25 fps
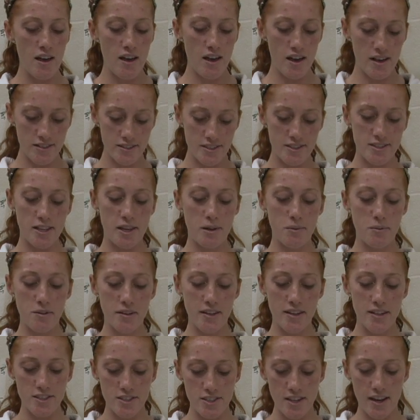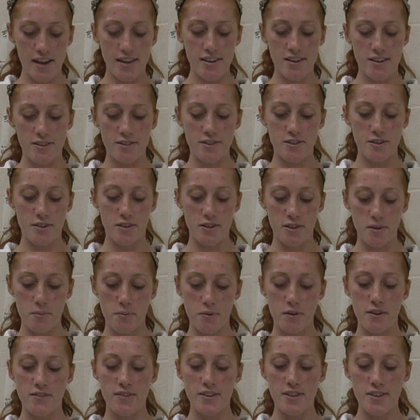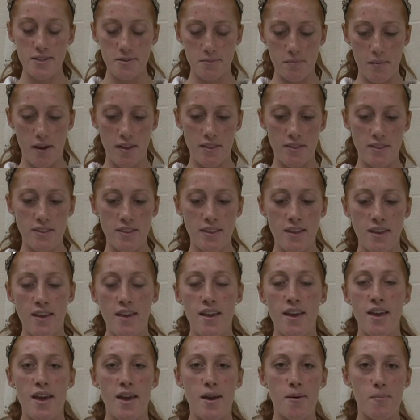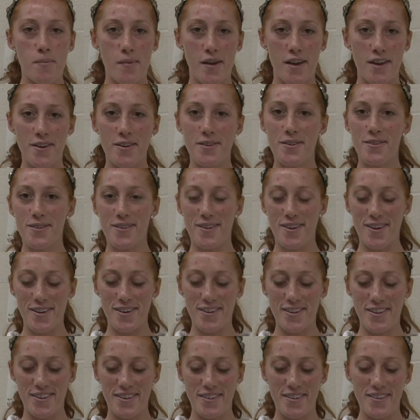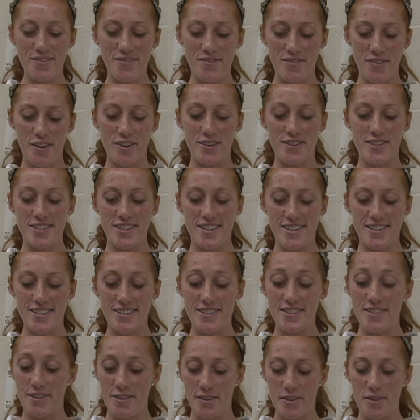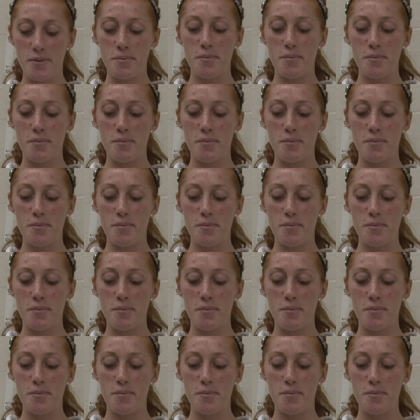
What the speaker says: unstable angina during the previous month and myocardial infarction during